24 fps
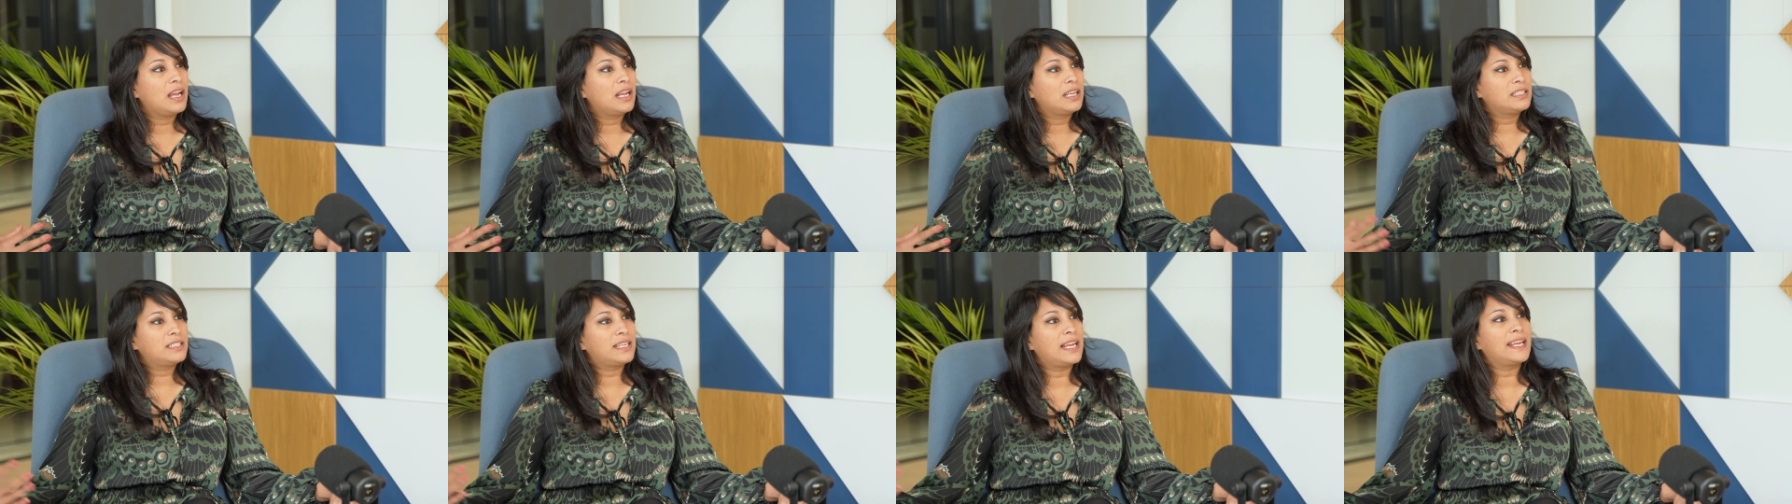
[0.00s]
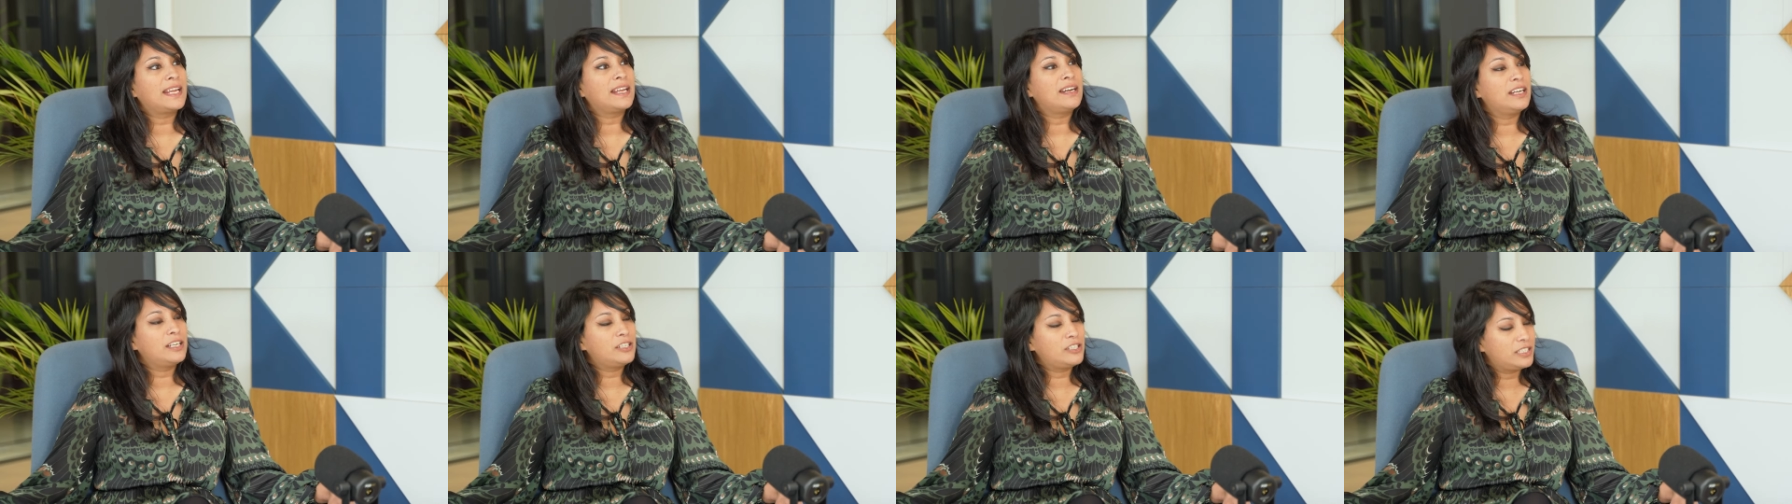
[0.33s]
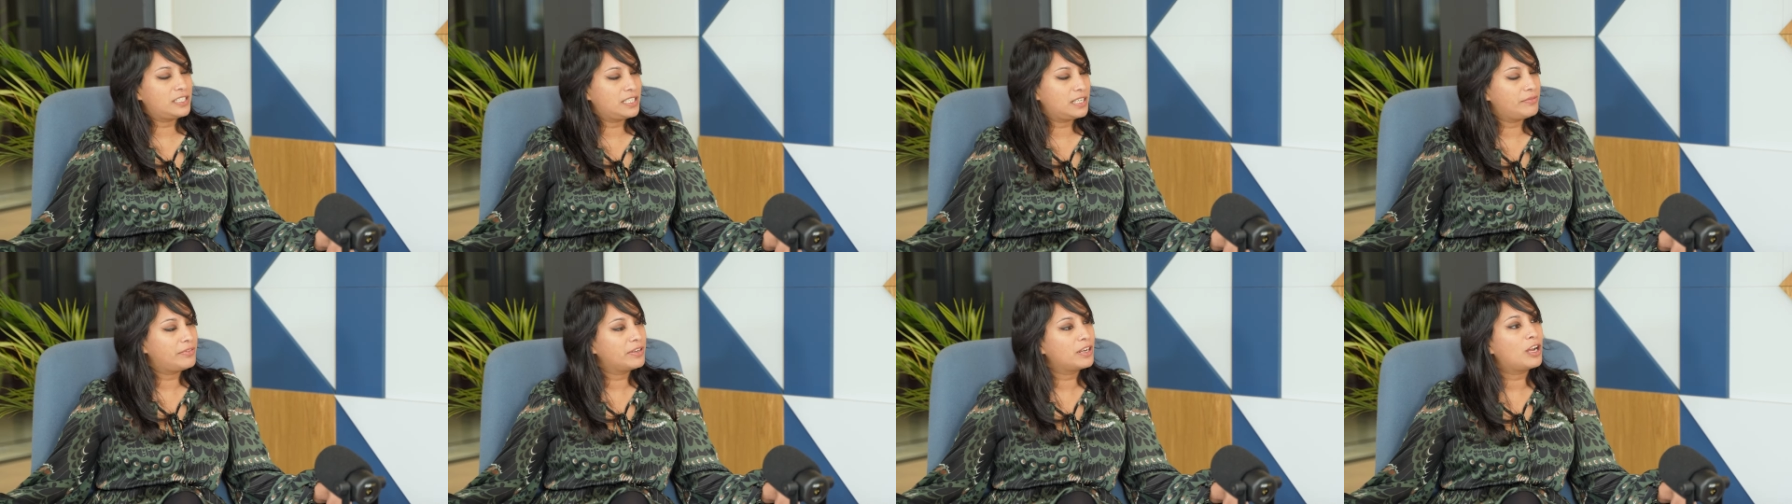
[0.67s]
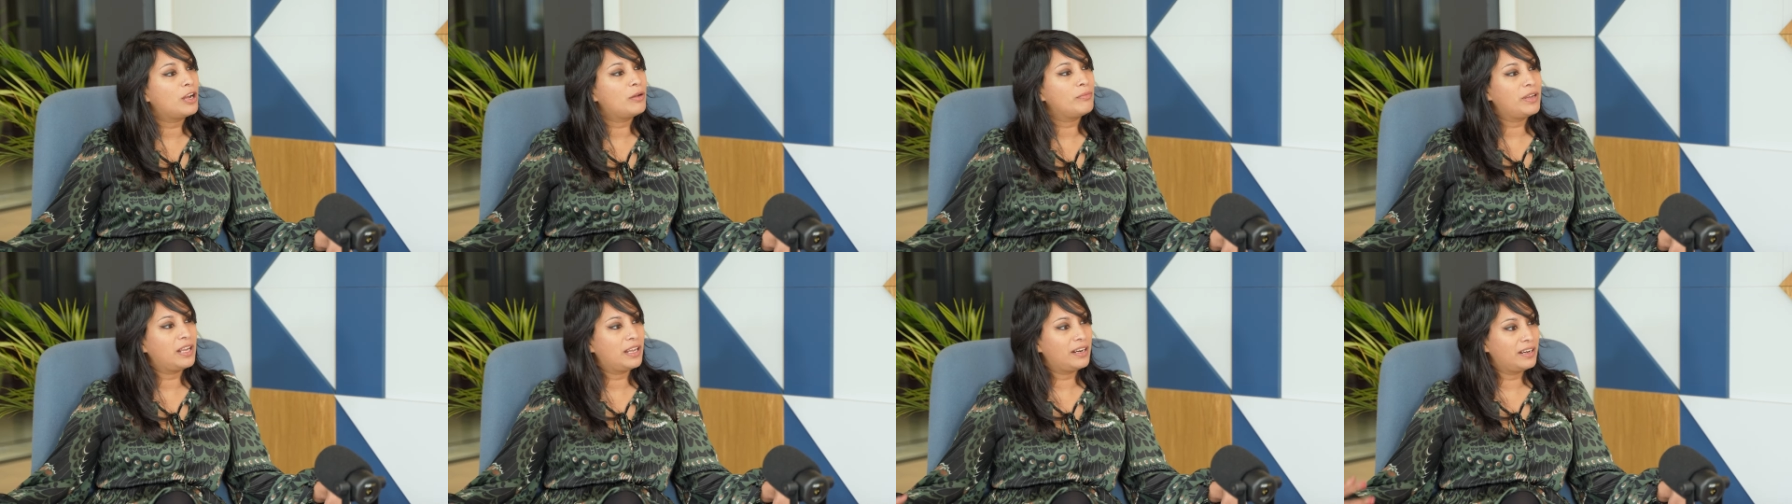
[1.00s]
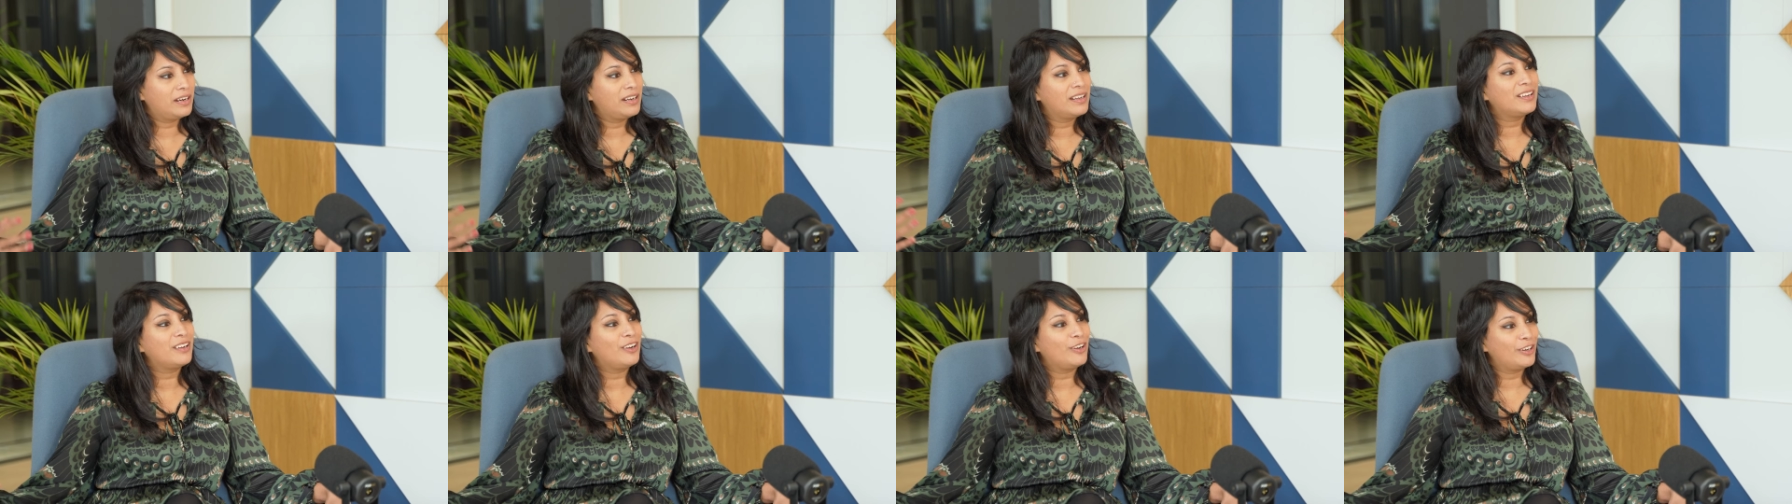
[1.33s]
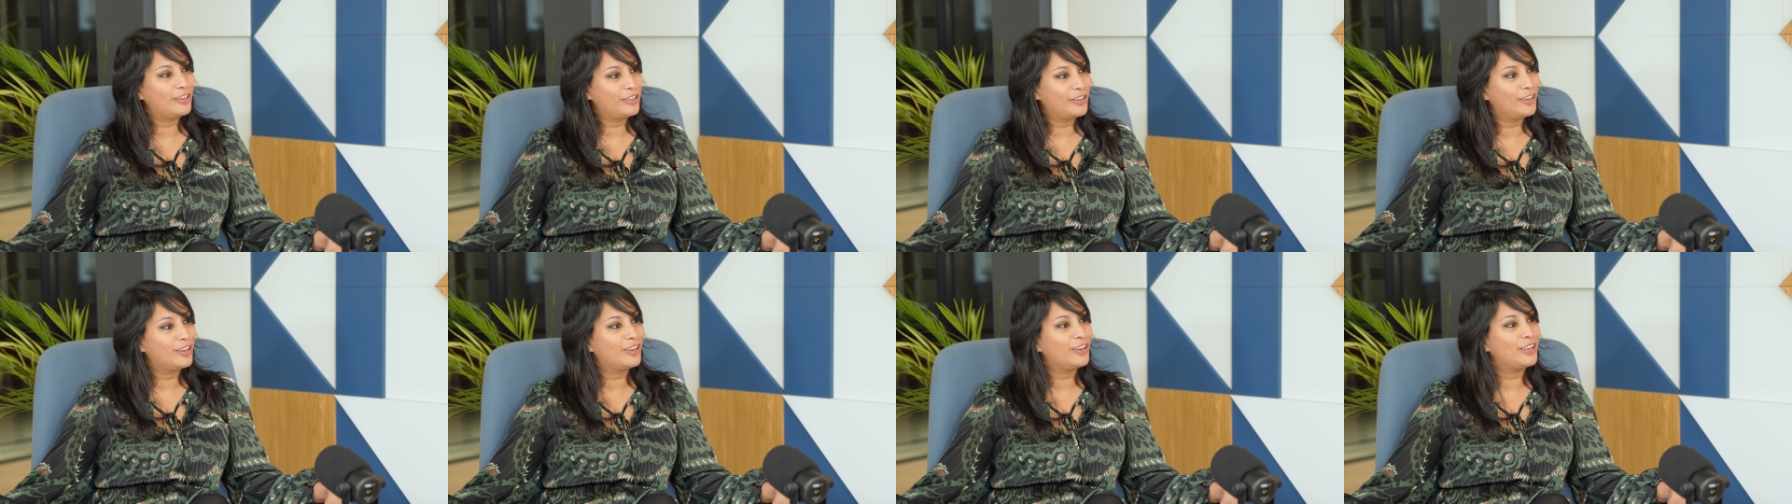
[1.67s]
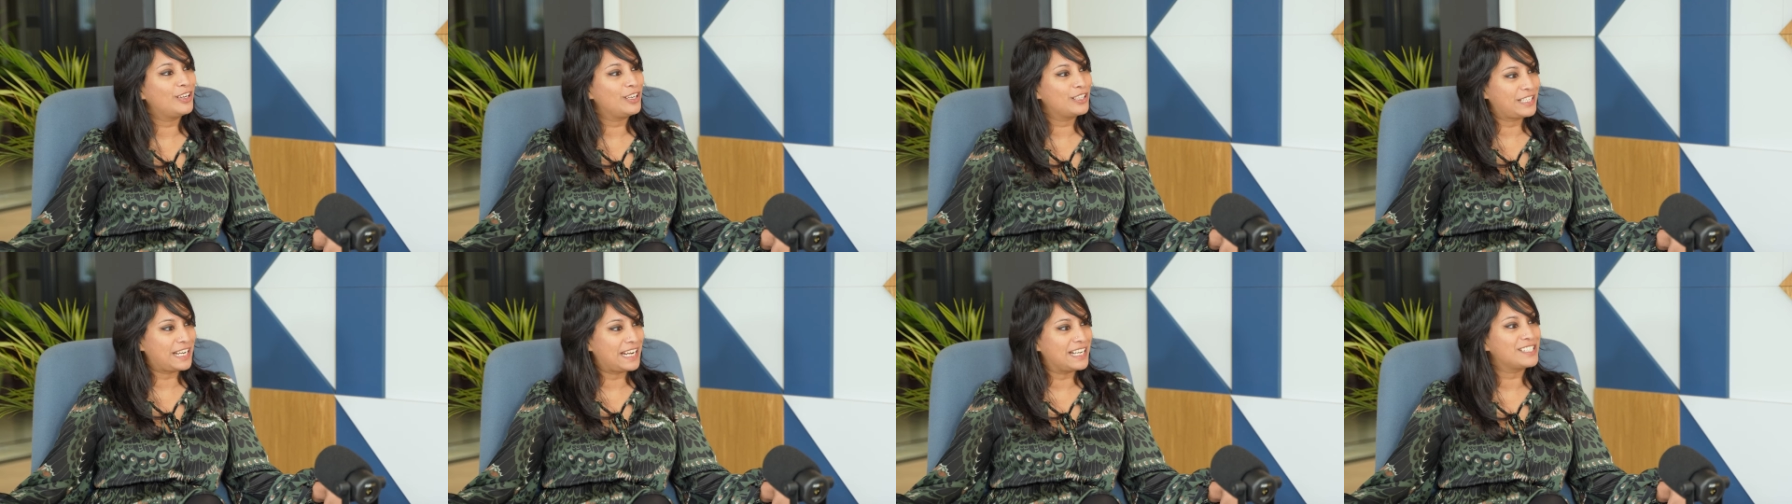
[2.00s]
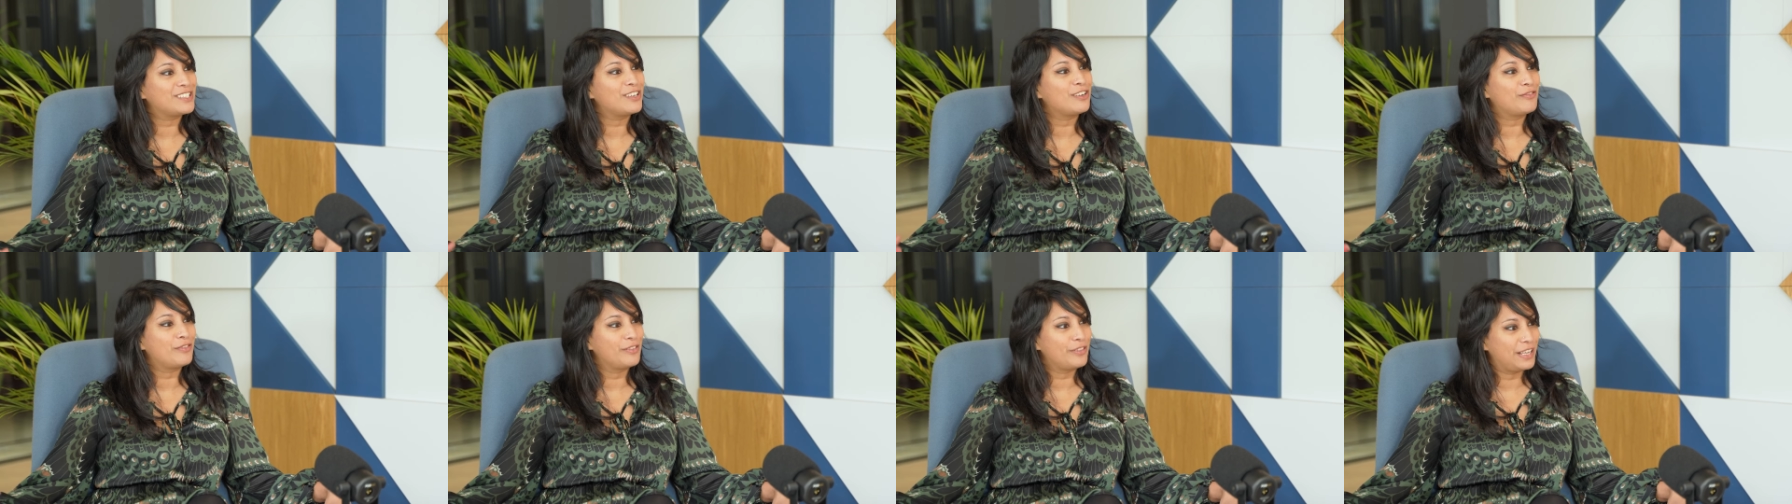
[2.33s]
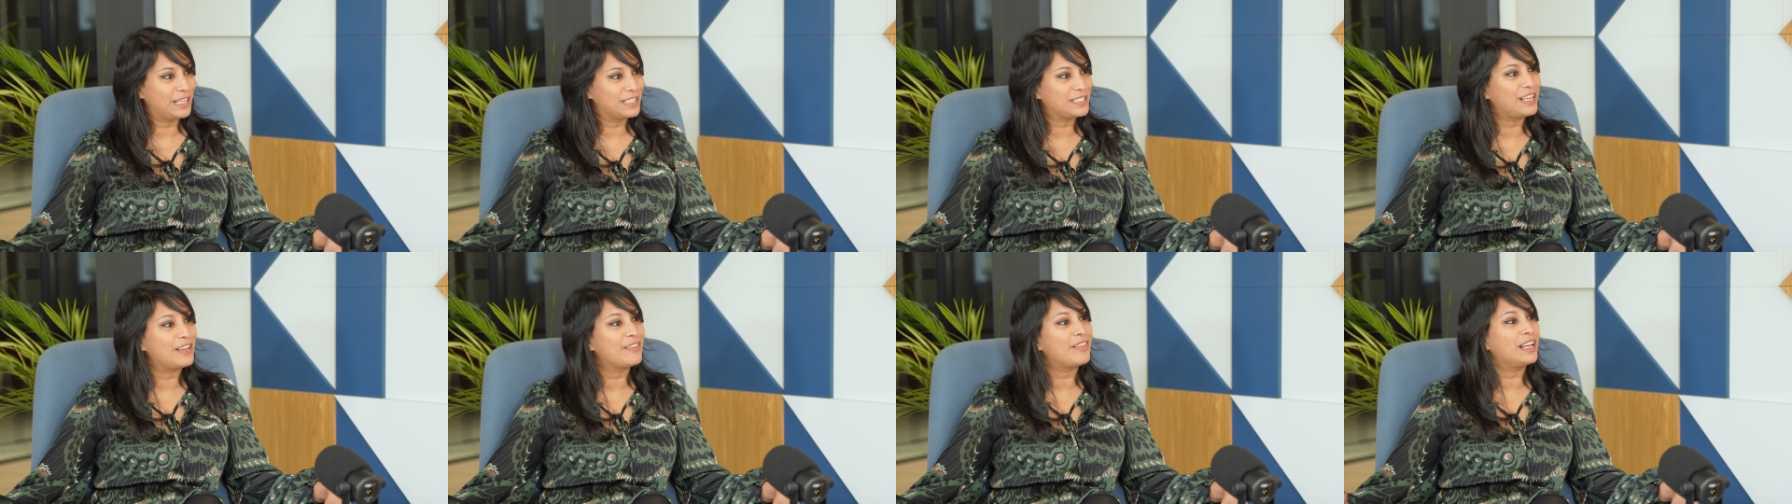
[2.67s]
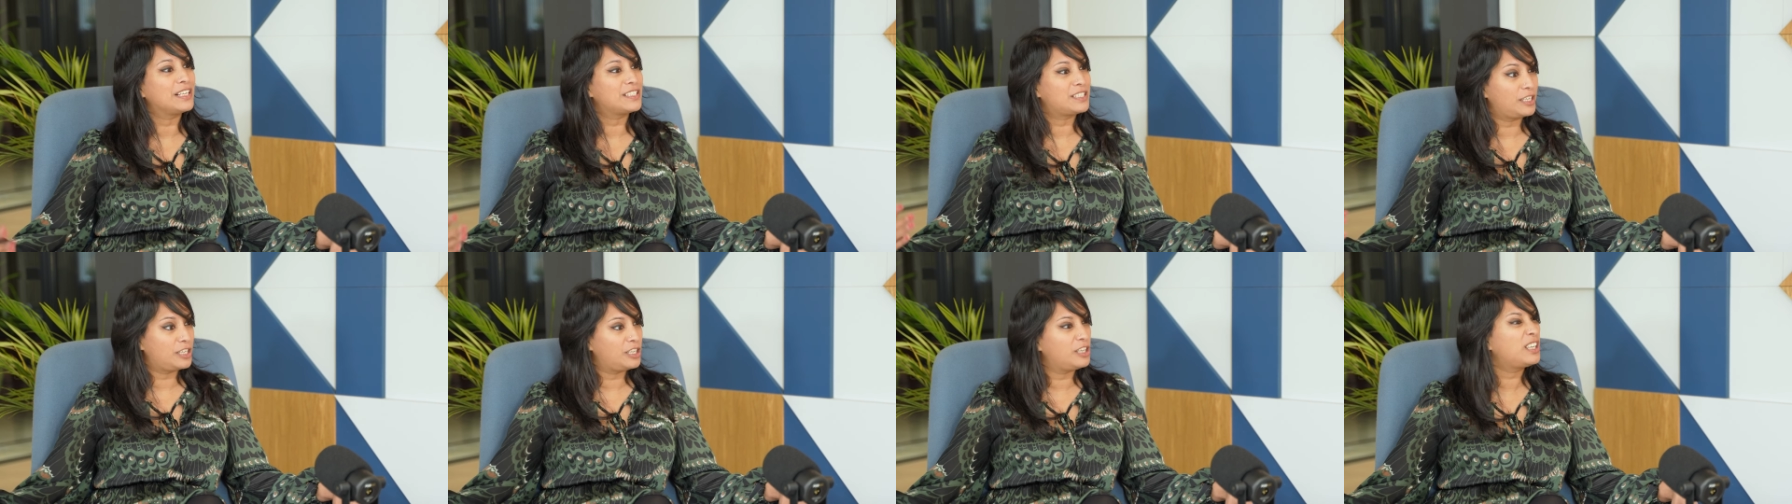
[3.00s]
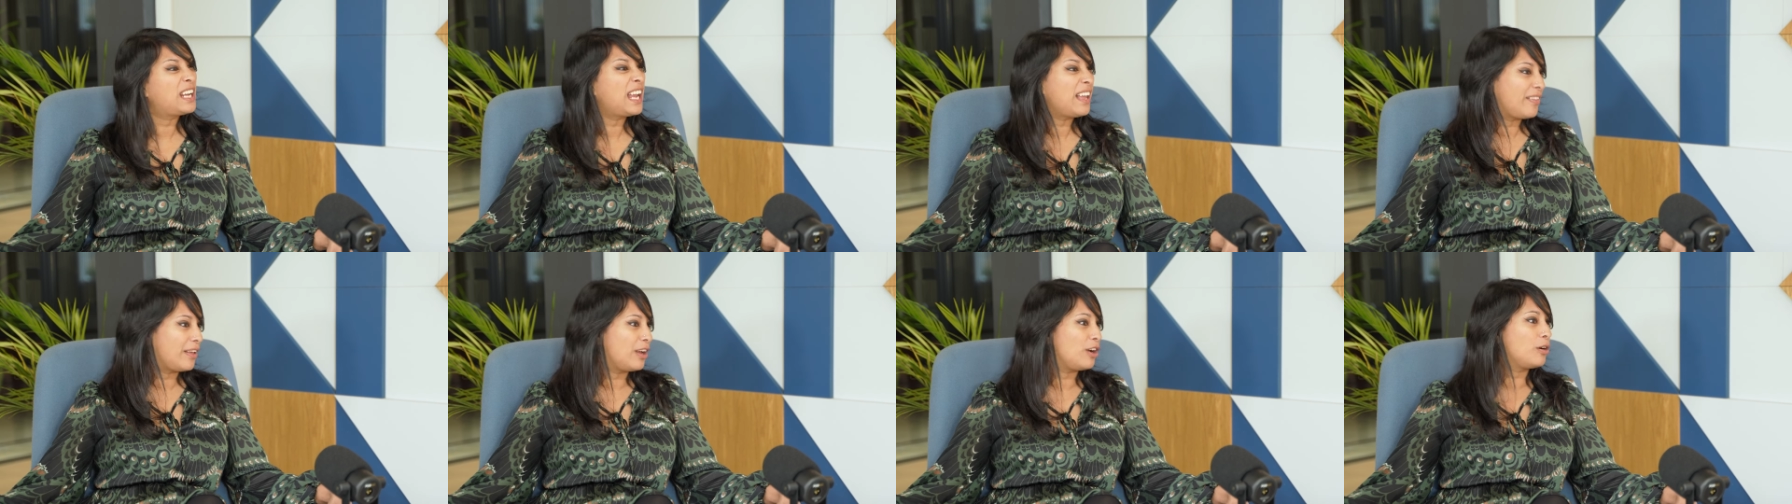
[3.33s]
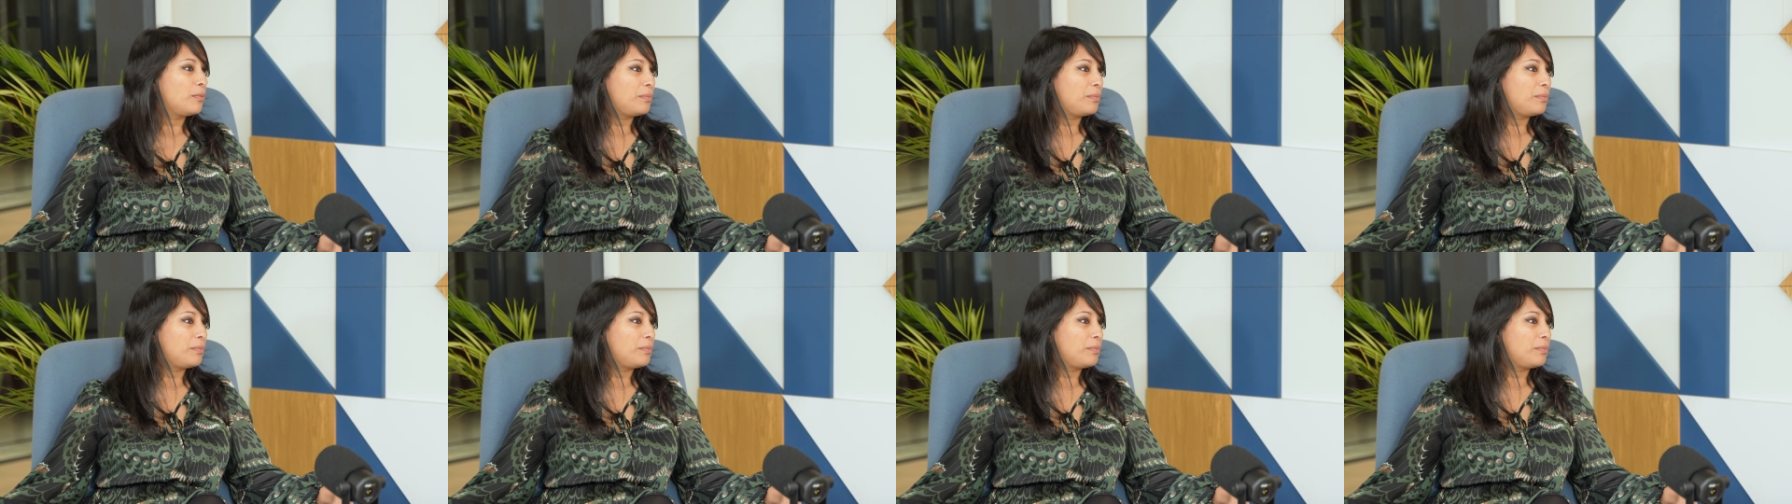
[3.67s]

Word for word: take initiative and come in on your days off and things like that. So you yeah. get mm. that